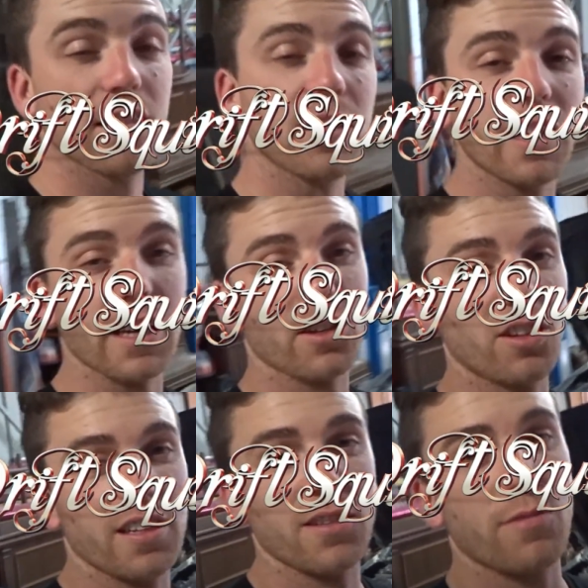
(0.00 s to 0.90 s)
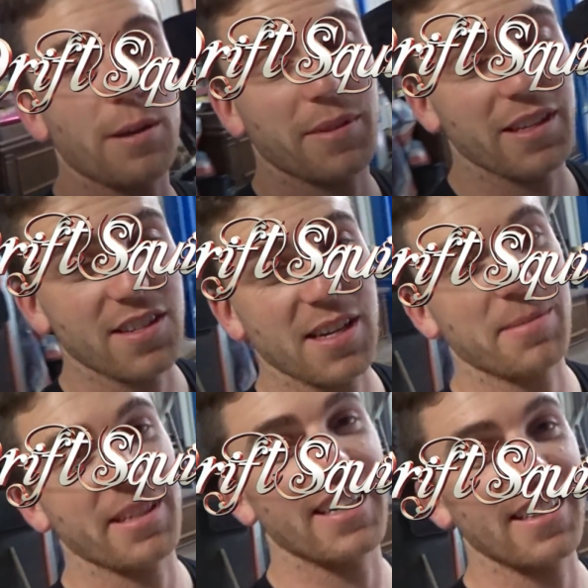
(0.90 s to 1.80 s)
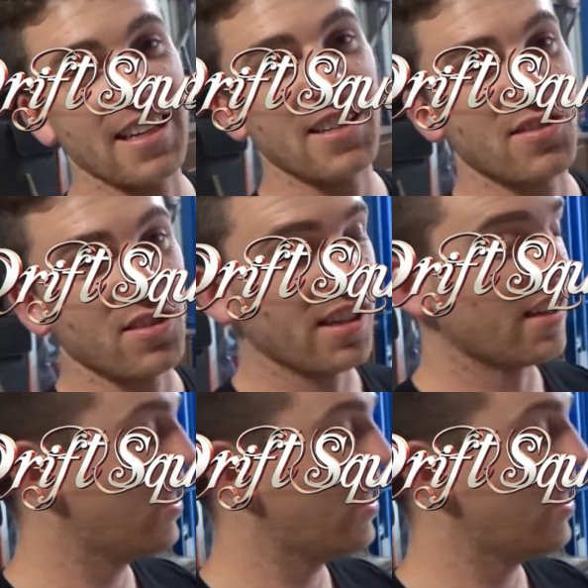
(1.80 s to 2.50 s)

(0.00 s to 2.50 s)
yeah, kind of didn't wrap things up again last night.